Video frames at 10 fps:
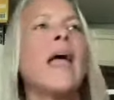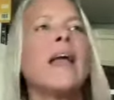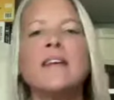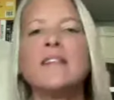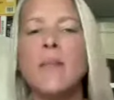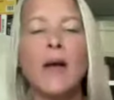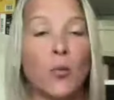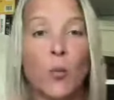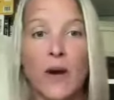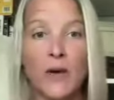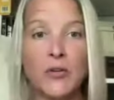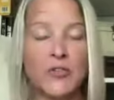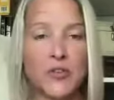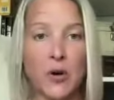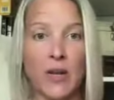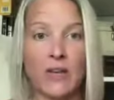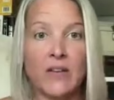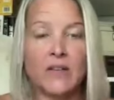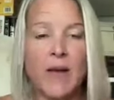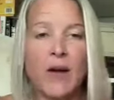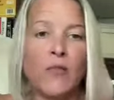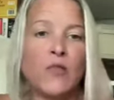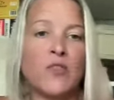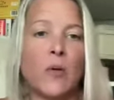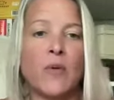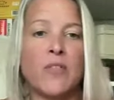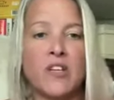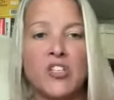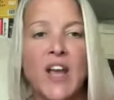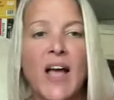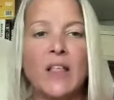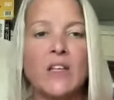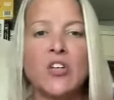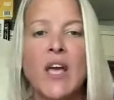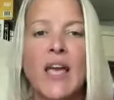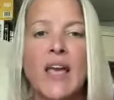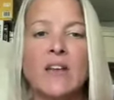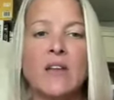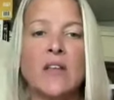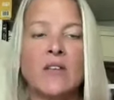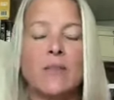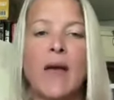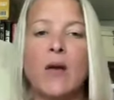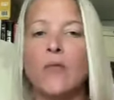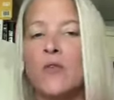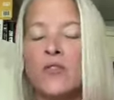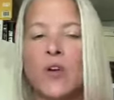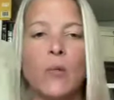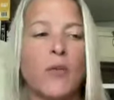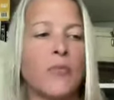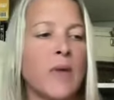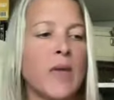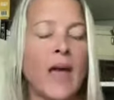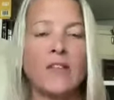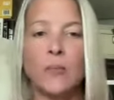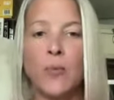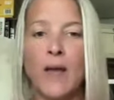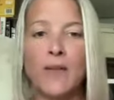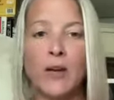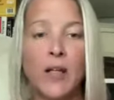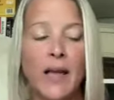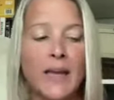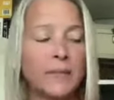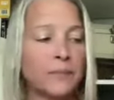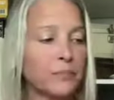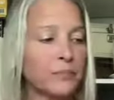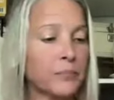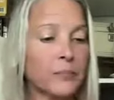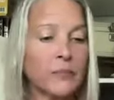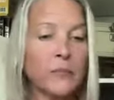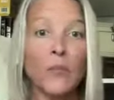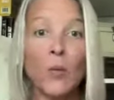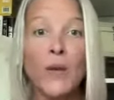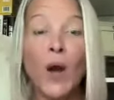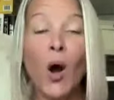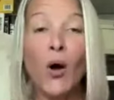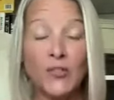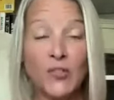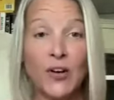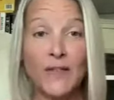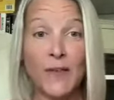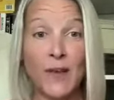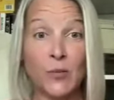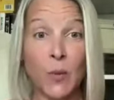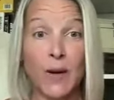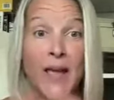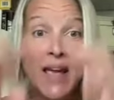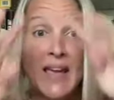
It doesn't matter where you're starting. It doesn't matter if you start within a challenge. It doesn't matter if you start with me as a private client. We all start at phase one.